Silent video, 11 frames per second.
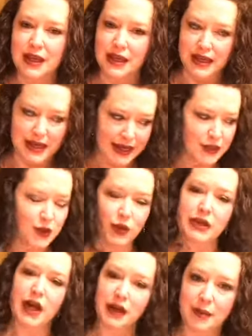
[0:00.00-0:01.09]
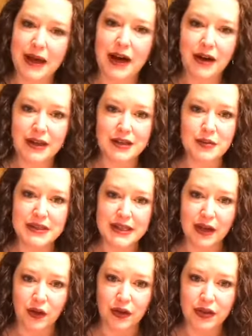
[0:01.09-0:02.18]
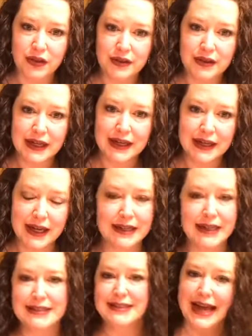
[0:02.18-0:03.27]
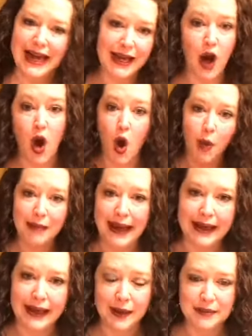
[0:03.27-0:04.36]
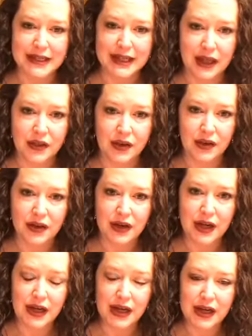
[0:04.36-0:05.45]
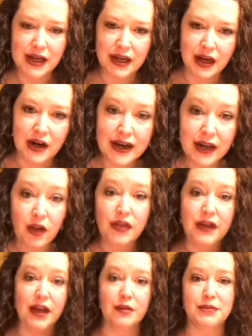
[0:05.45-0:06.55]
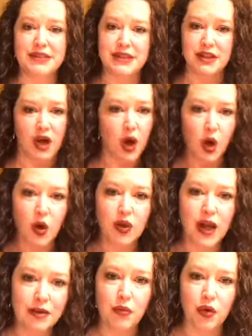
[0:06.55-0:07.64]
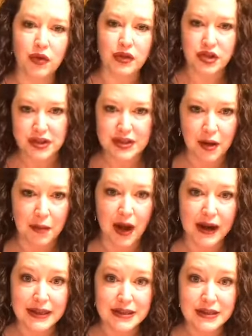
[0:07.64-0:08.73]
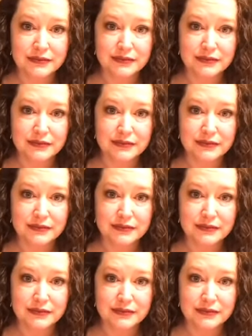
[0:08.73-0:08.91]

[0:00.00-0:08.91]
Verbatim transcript: yes, we we're talking about our husband's health and let's tie it all back up together. Our health encompasses a whole lot more than just our bodies.